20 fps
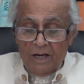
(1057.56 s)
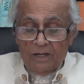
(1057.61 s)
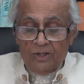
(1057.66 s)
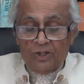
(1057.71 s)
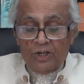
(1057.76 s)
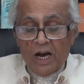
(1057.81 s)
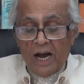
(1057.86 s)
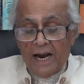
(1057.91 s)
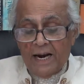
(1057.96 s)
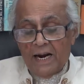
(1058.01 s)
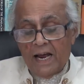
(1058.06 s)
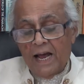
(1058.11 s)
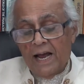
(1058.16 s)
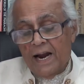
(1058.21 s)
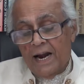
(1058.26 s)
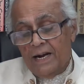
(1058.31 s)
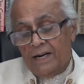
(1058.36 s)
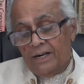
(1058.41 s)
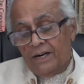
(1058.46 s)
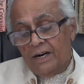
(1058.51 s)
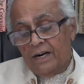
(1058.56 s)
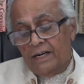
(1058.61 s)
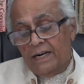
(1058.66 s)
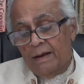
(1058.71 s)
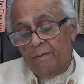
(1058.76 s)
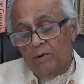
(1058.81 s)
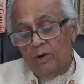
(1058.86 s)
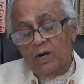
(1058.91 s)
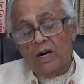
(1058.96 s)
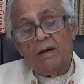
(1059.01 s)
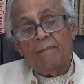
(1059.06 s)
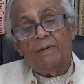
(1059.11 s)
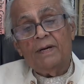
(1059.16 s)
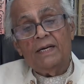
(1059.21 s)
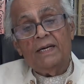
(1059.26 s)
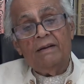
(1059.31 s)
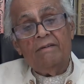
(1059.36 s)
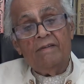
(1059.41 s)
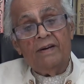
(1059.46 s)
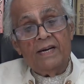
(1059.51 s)
China entered
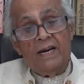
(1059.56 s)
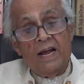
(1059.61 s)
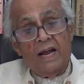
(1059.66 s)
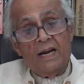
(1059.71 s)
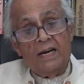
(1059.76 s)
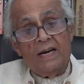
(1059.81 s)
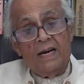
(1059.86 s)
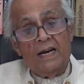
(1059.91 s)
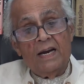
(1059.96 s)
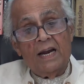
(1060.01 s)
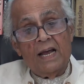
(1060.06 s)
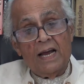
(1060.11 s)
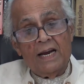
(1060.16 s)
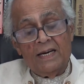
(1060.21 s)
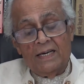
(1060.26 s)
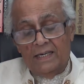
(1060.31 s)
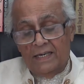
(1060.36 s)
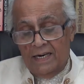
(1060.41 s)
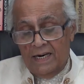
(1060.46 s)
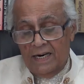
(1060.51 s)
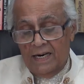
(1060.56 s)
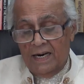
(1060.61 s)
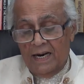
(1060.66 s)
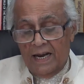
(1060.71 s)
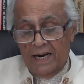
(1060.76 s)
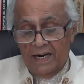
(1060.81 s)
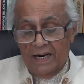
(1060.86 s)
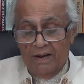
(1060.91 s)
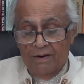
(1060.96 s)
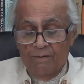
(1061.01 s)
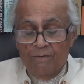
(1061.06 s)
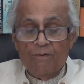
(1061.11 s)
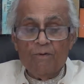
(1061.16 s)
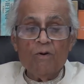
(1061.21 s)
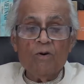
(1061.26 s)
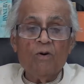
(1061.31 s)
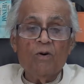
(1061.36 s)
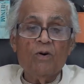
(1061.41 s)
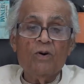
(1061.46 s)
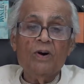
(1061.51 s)
demographic dividend in
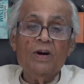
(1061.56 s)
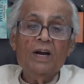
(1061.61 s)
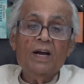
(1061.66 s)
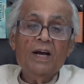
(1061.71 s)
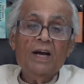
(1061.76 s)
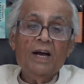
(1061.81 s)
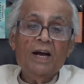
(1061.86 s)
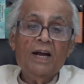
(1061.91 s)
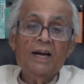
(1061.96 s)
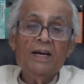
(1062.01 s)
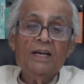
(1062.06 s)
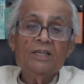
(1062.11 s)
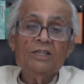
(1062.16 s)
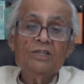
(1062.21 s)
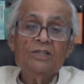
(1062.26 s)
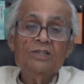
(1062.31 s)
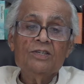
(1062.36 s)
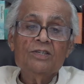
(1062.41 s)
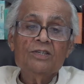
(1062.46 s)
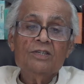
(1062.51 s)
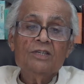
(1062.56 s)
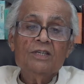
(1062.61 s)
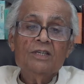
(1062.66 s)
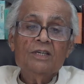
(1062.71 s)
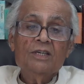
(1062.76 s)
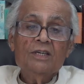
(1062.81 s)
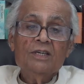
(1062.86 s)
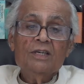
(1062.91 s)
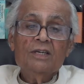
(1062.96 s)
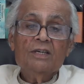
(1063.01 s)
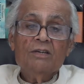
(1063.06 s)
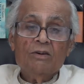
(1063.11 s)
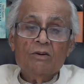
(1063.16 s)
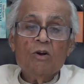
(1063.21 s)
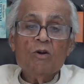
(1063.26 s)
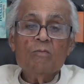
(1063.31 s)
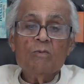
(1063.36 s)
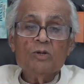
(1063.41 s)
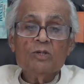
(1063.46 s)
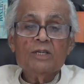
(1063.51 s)
1994 and is
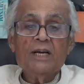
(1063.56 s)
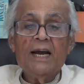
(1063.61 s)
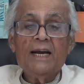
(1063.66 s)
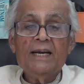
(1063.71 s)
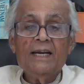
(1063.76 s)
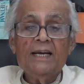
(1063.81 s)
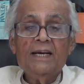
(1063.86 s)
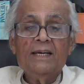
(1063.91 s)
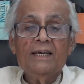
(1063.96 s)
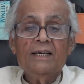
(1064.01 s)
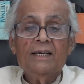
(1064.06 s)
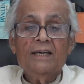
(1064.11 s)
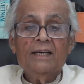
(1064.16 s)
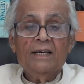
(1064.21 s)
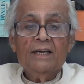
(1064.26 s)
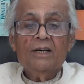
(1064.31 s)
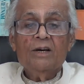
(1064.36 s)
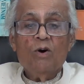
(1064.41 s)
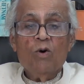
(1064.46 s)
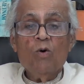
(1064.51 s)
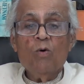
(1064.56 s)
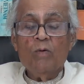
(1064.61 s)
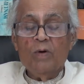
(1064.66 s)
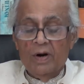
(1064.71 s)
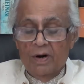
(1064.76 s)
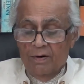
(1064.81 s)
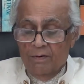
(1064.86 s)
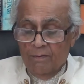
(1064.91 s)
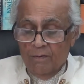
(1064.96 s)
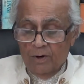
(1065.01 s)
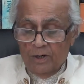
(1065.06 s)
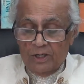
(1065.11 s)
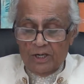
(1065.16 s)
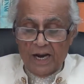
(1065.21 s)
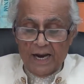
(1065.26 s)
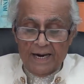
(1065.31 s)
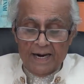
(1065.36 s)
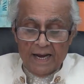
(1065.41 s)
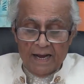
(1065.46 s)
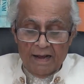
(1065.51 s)
almost getting over for
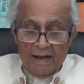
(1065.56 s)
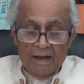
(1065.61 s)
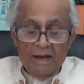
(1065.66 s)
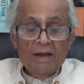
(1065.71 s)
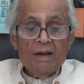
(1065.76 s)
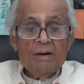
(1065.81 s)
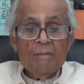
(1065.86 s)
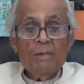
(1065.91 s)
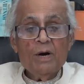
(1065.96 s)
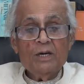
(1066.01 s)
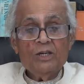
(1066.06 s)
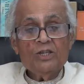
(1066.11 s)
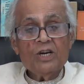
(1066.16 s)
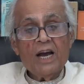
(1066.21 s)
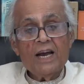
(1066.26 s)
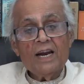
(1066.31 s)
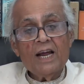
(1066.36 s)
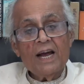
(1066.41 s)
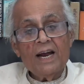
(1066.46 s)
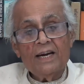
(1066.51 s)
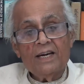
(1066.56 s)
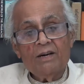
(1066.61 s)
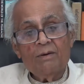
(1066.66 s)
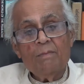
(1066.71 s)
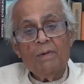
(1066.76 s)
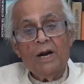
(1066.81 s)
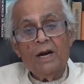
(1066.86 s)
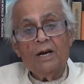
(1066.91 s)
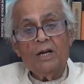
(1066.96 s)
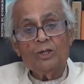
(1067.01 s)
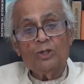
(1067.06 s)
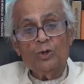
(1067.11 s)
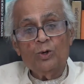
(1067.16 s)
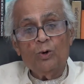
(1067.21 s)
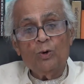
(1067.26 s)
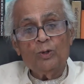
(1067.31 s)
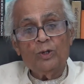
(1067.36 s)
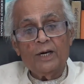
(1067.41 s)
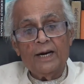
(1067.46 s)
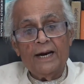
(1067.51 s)
China. But China had tremendous
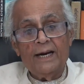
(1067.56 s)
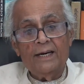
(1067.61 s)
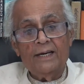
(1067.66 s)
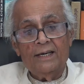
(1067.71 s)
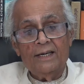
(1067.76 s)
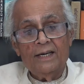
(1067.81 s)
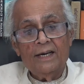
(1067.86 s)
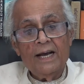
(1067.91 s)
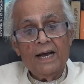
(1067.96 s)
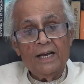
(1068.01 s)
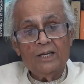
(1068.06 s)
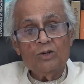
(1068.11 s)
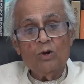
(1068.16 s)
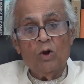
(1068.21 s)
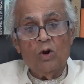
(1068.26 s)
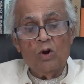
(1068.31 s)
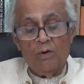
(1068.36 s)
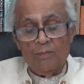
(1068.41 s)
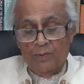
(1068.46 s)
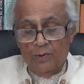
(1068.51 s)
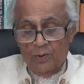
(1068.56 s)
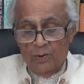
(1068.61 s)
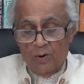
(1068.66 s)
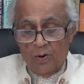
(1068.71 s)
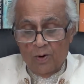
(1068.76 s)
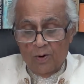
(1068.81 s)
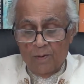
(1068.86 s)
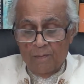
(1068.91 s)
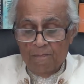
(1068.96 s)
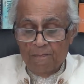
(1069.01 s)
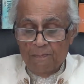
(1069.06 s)
growth rate, as all of you know.